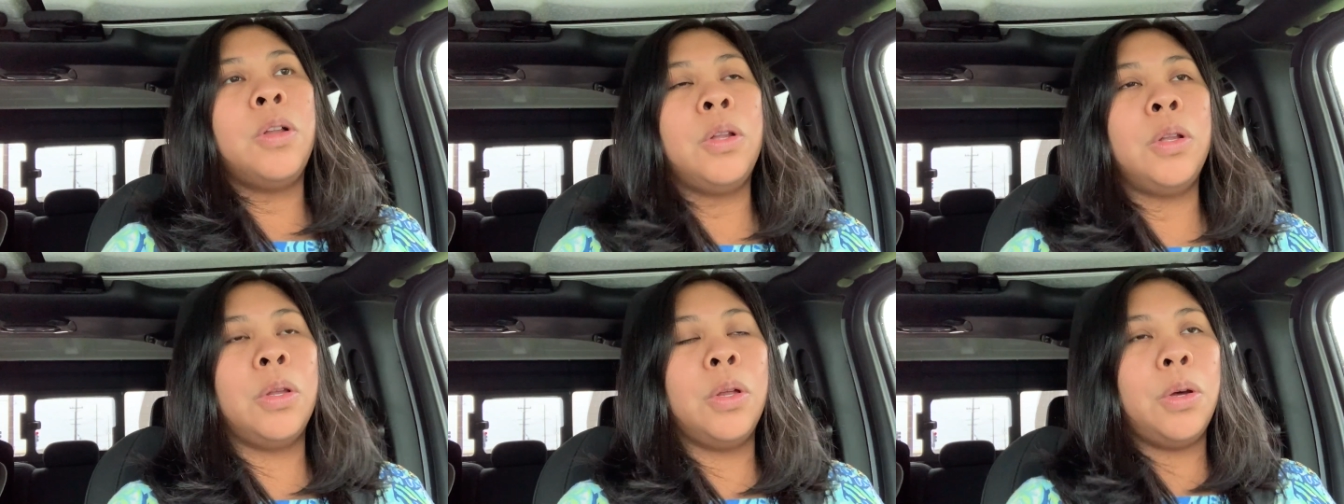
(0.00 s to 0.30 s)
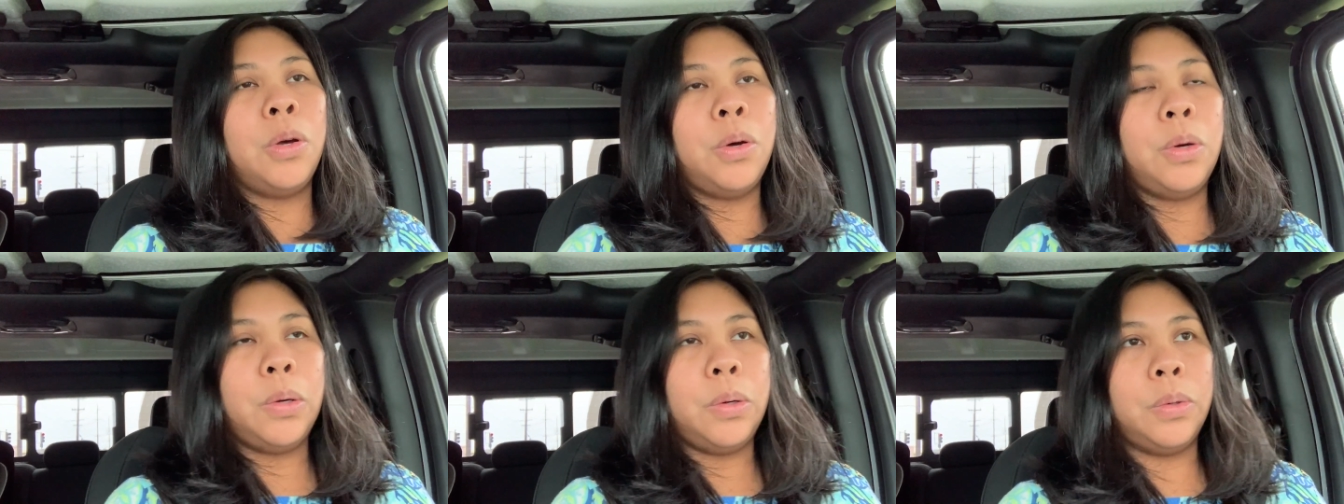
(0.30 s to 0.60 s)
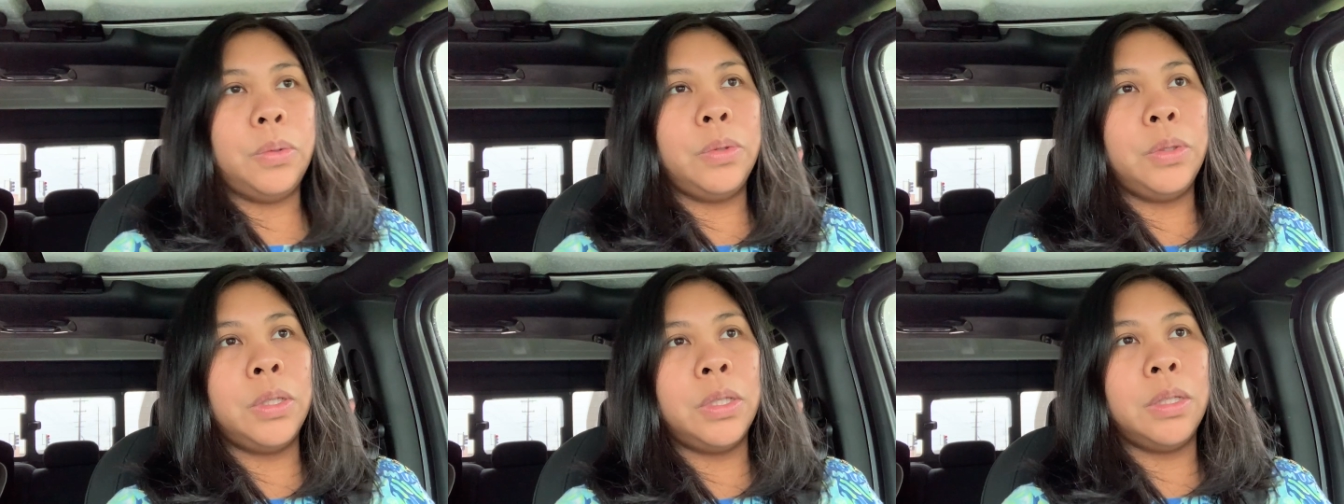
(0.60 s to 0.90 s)

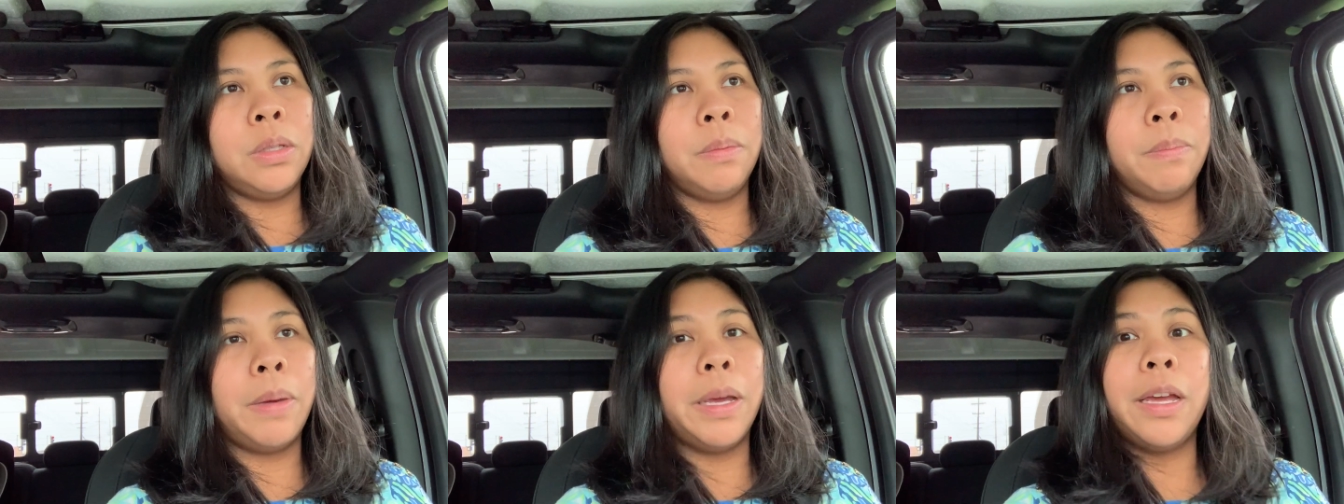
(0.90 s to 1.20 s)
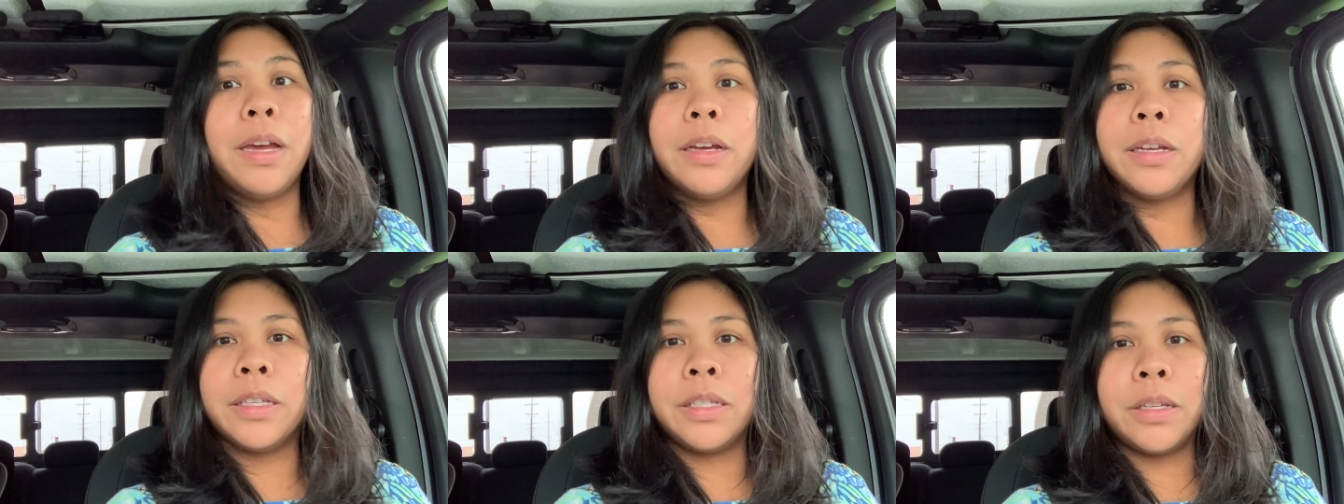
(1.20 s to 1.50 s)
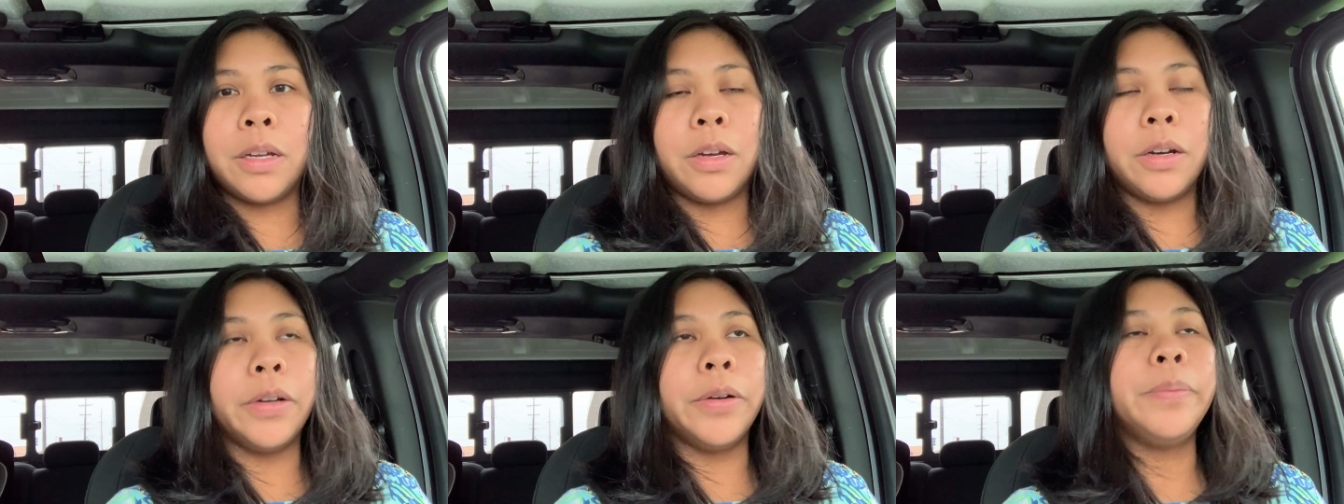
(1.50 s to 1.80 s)
close. My
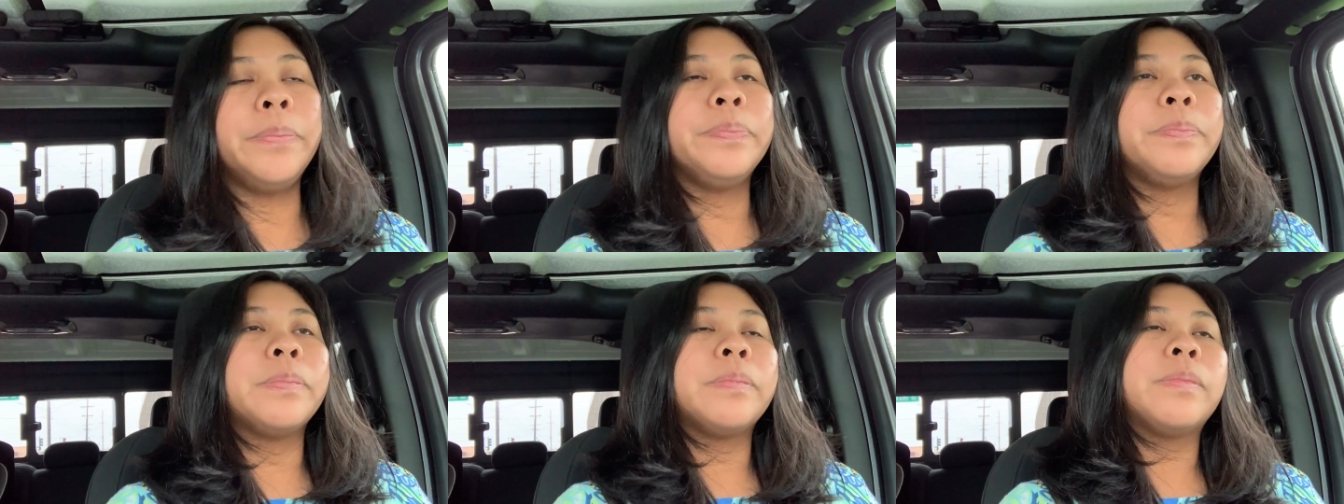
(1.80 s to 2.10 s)
youngest daughter,